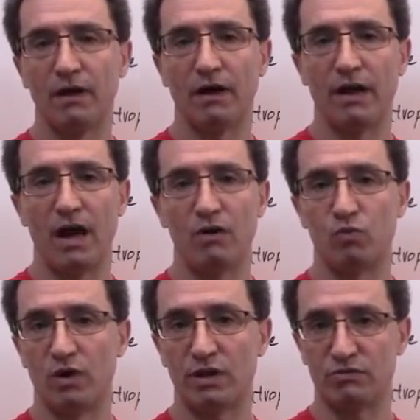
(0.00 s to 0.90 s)
Now,
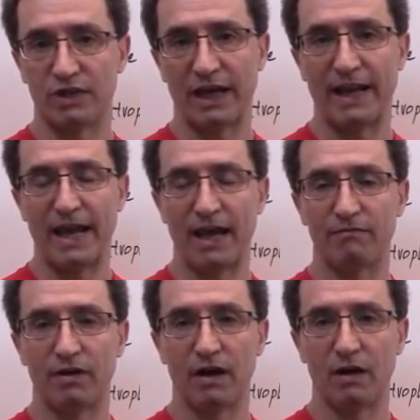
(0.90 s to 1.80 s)
well, you can
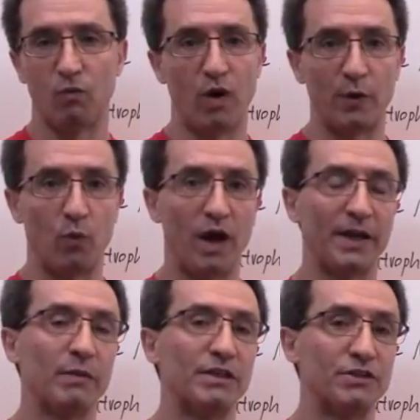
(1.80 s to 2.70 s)
have one
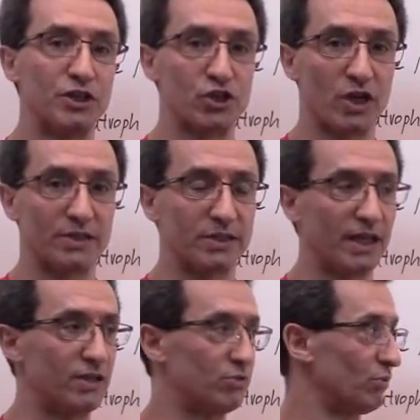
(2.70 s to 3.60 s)
vitamin D shots,
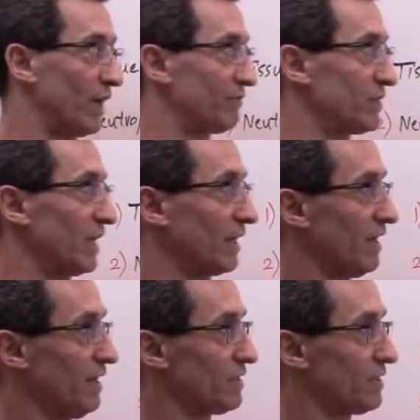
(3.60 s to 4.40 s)
then you don't have to take